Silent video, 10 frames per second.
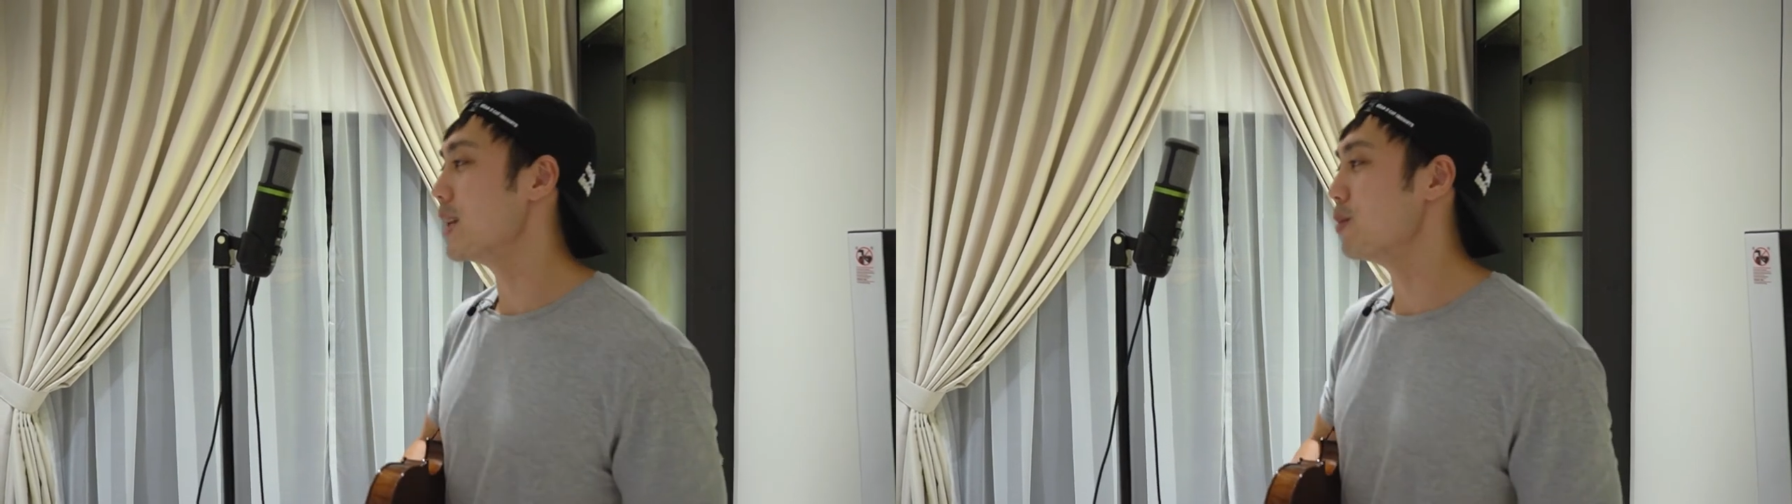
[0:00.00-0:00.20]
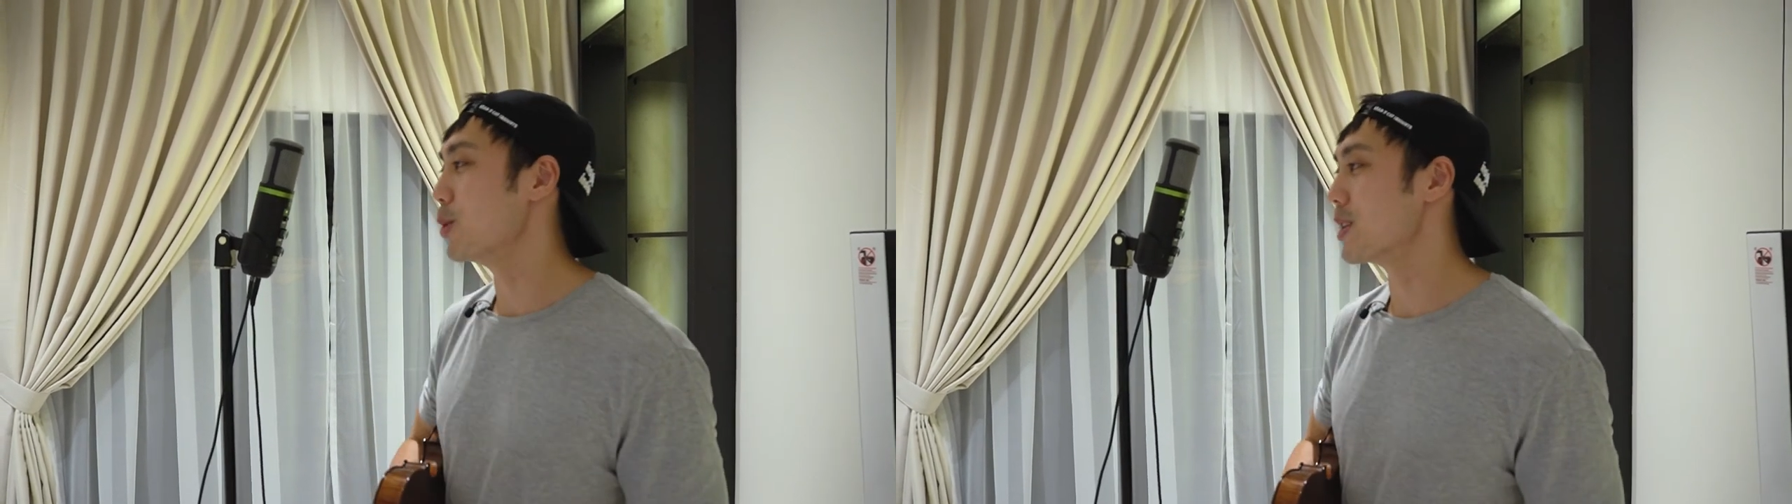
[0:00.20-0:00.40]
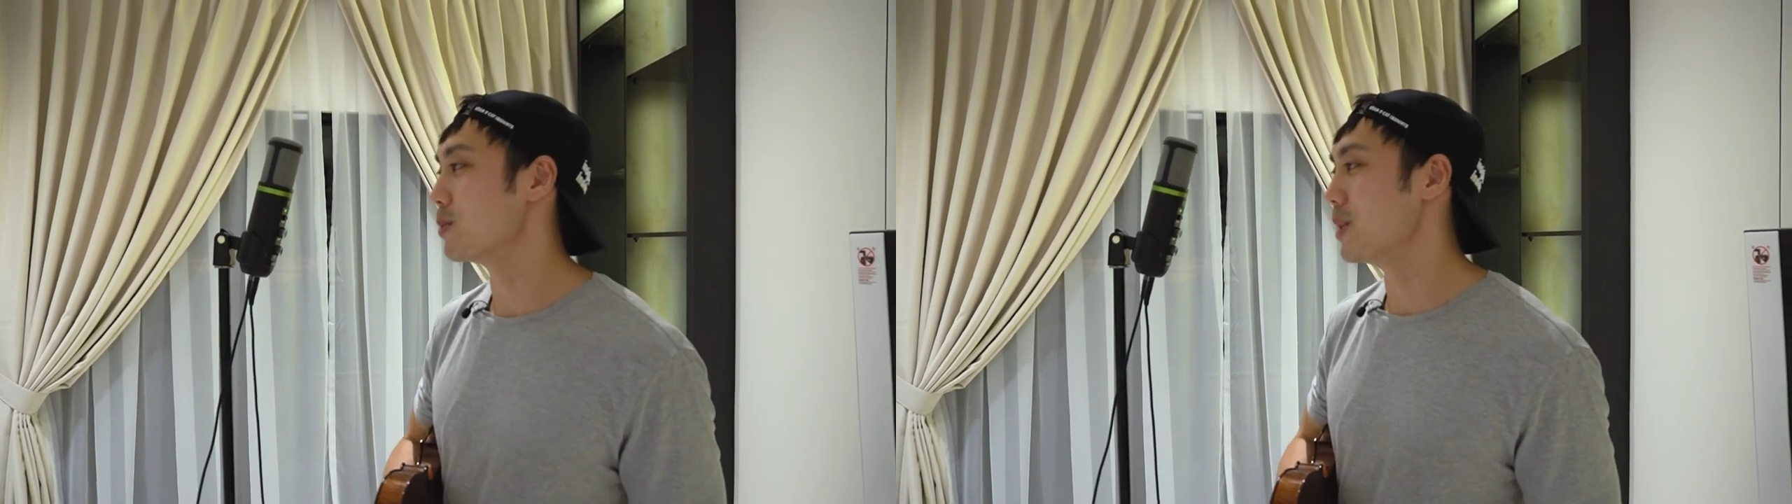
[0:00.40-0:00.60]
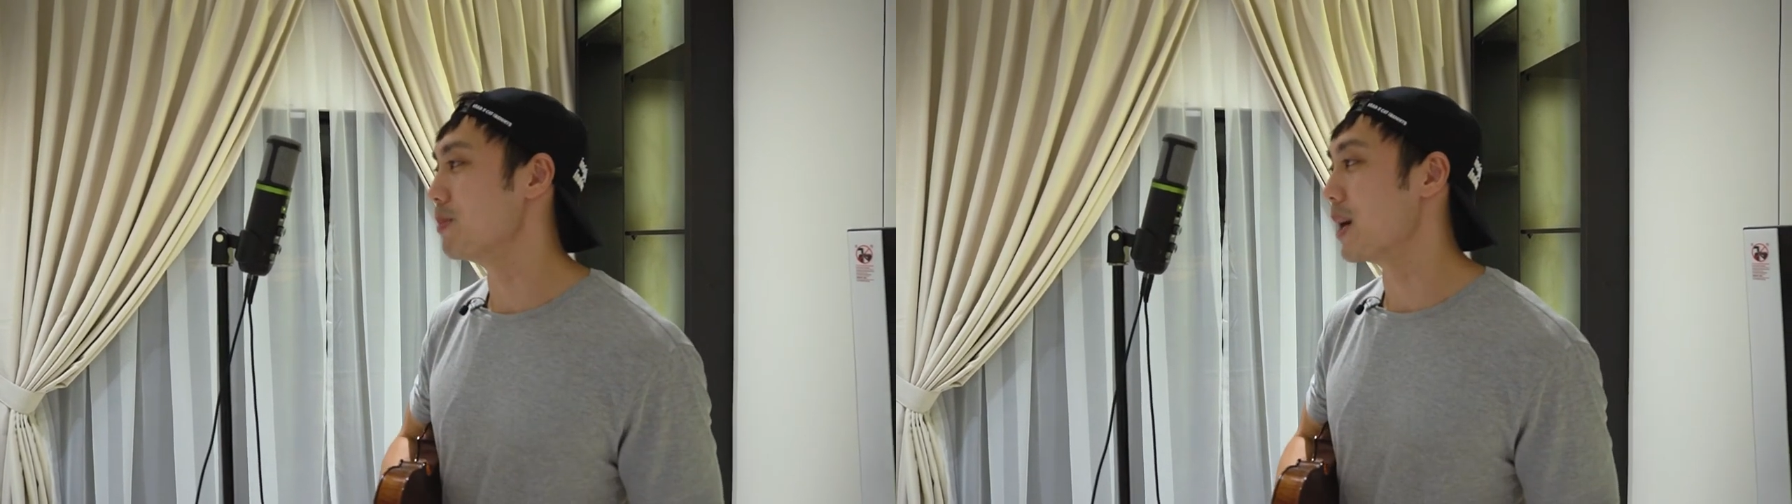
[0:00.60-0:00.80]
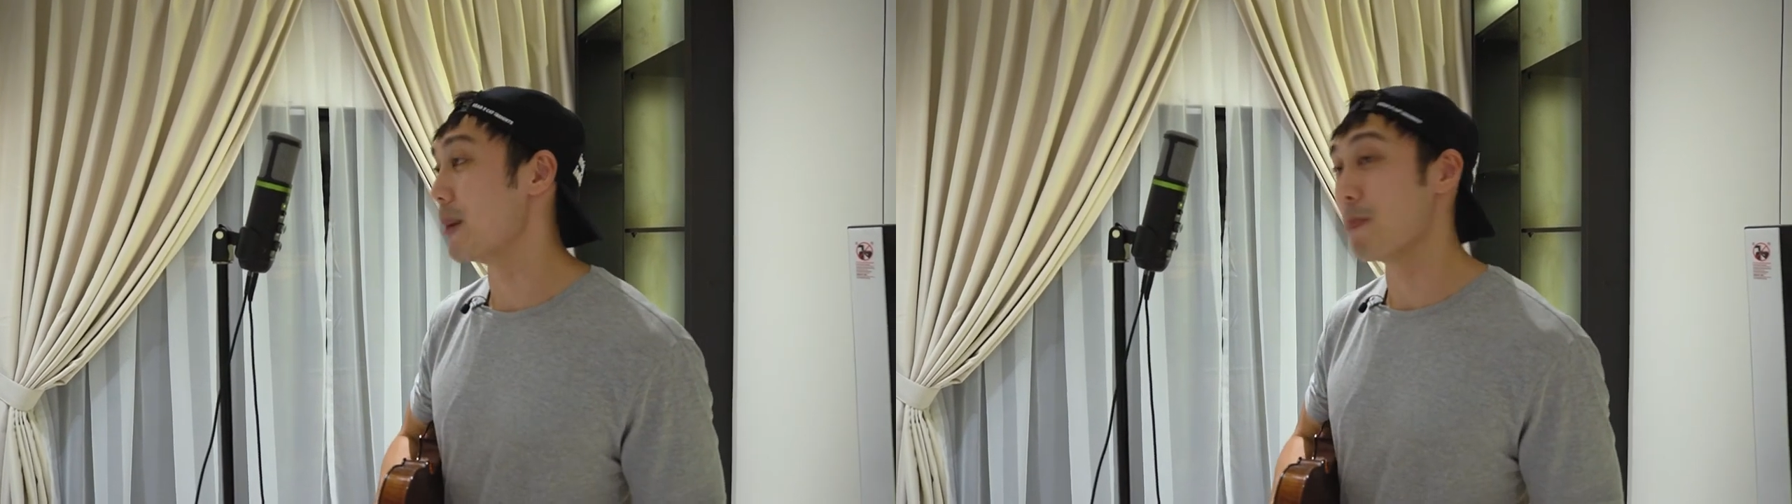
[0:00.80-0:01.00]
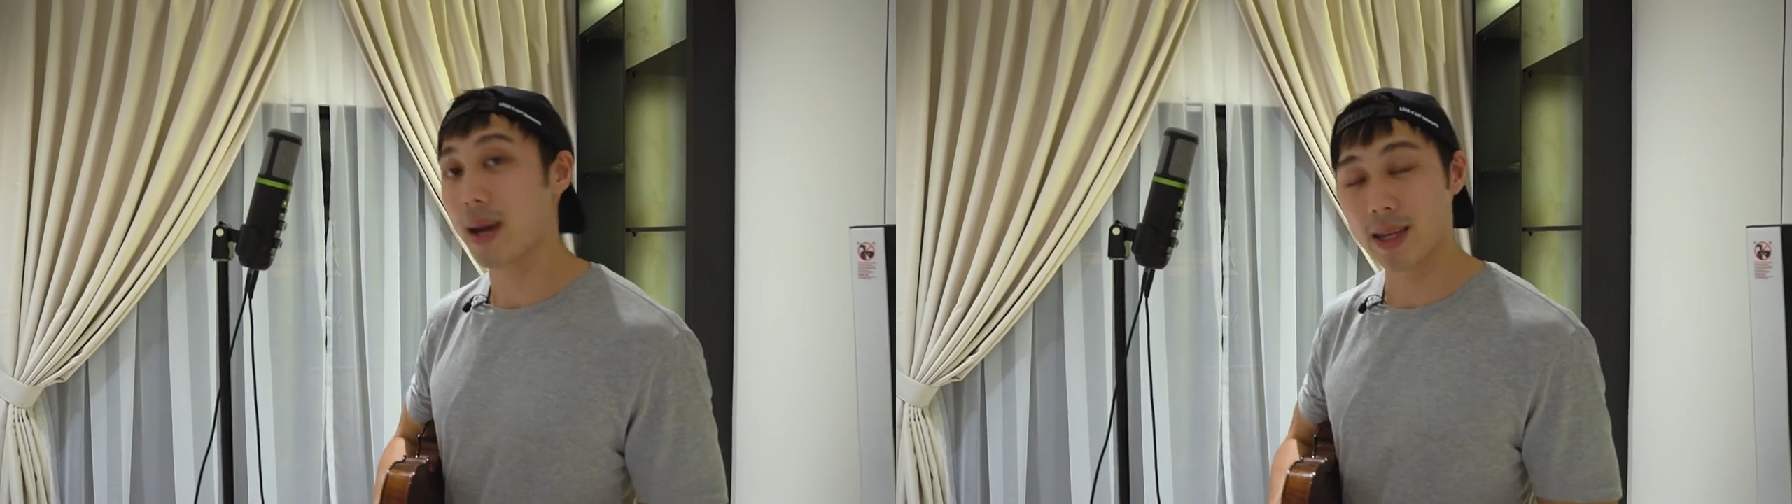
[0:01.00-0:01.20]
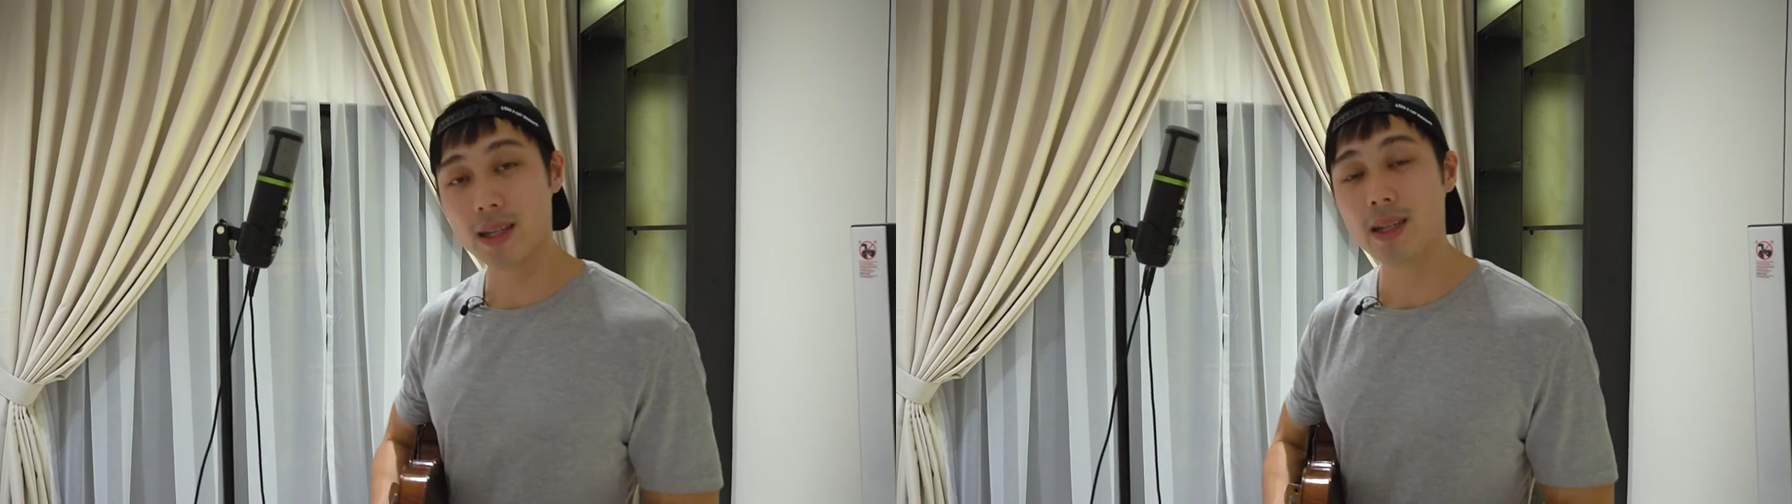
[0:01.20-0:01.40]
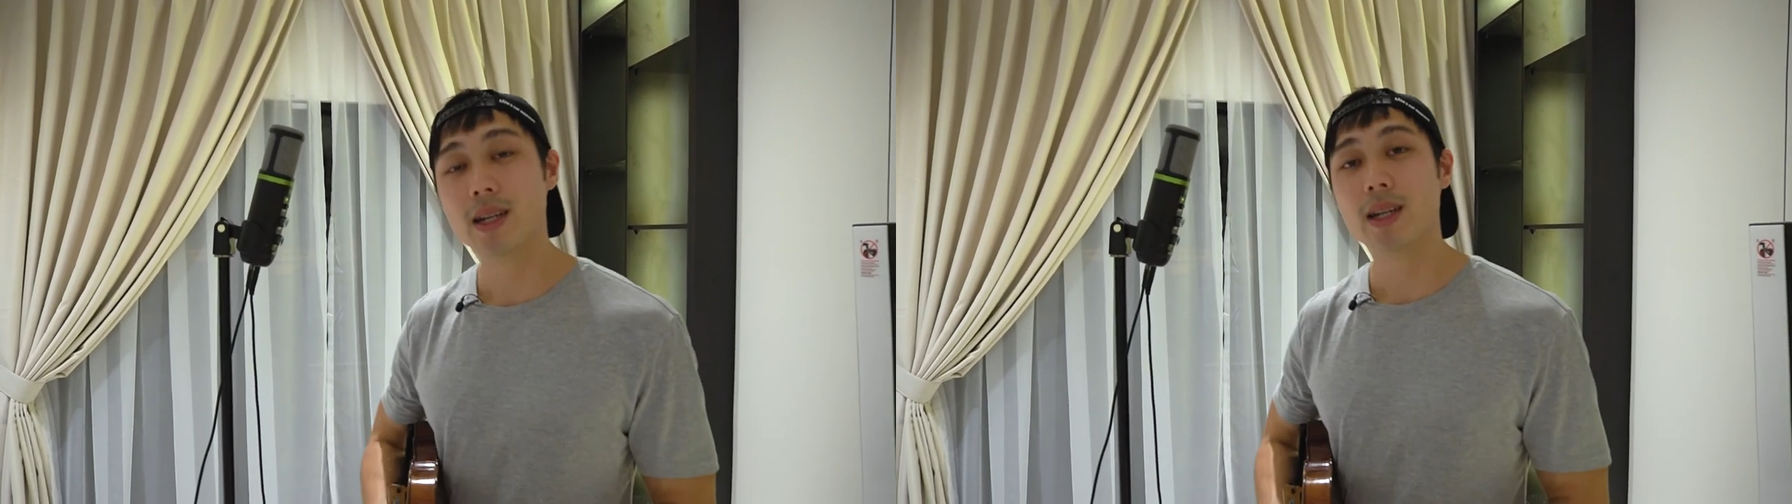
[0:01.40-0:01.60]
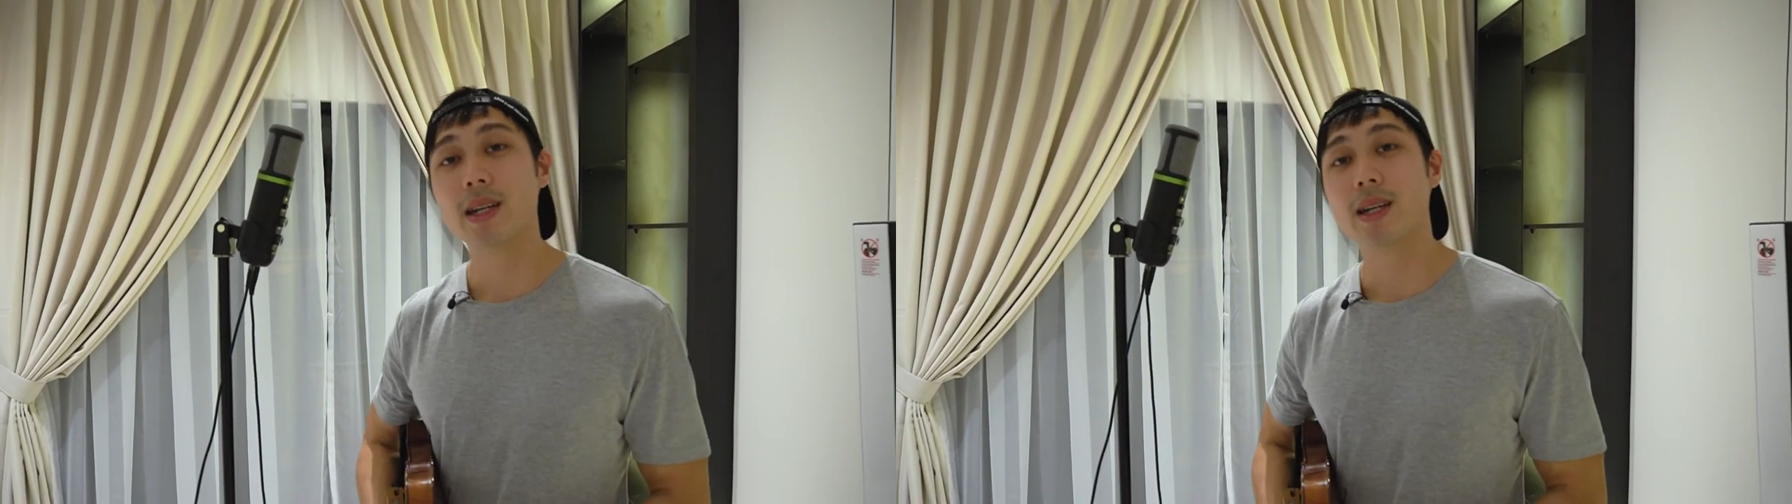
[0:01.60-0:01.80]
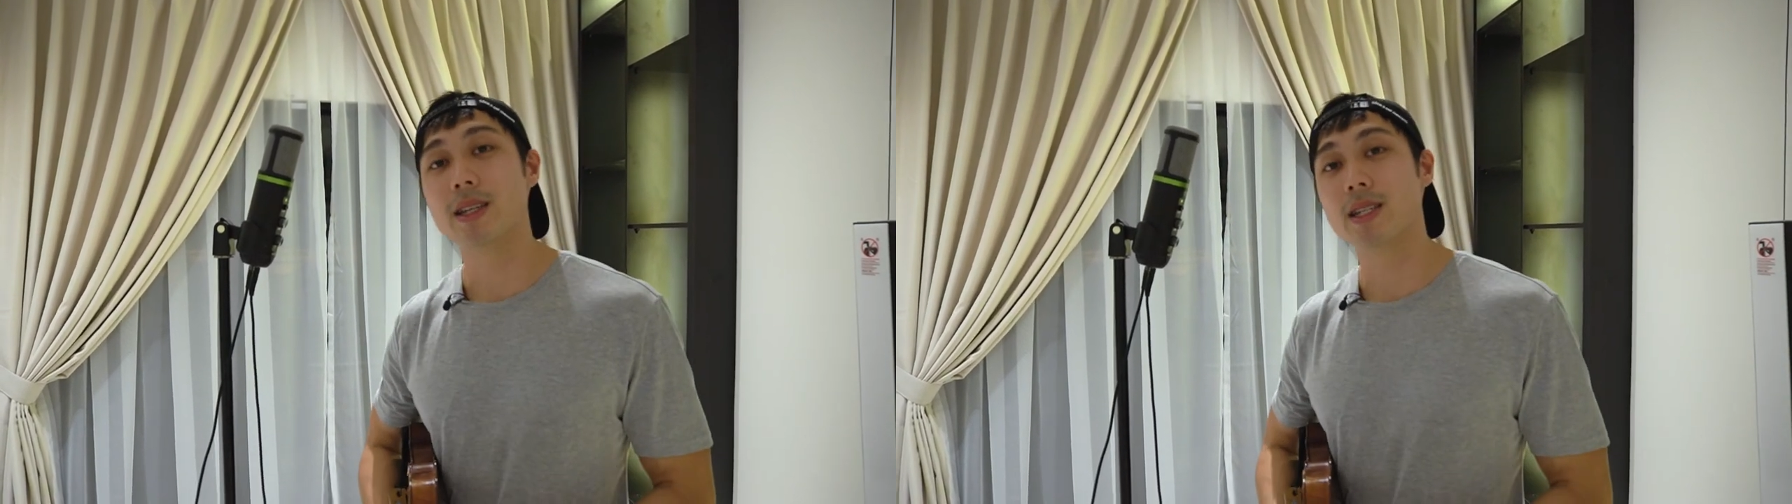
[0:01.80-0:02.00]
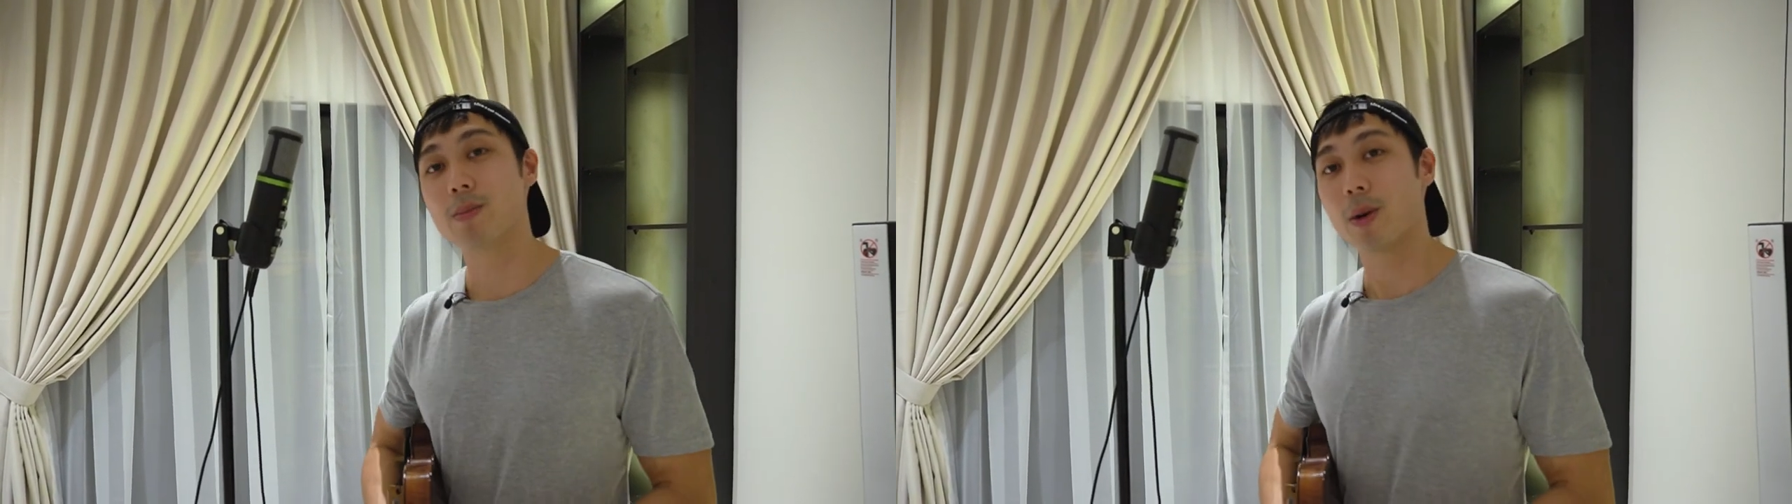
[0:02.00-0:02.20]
EM-USB by Mackie is